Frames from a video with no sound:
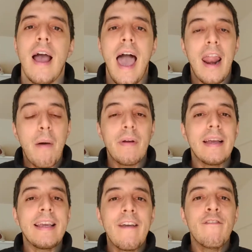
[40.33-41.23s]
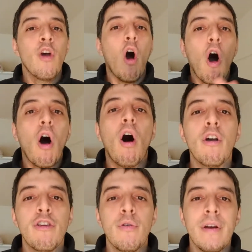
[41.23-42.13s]
And I'm going to give you all
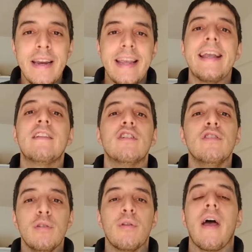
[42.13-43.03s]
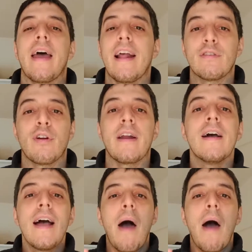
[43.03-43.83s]
you need to do that. That's right.